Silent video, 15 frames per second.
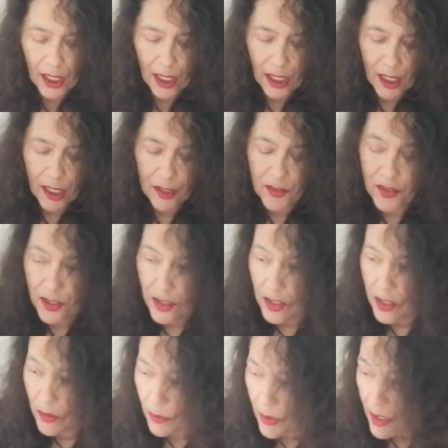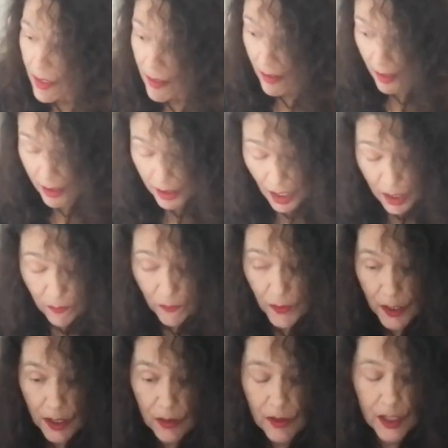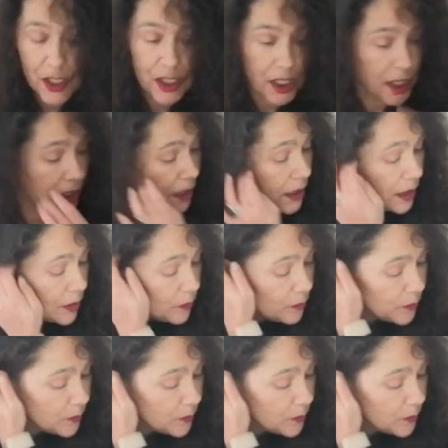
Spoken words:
and it's the time for you to shine.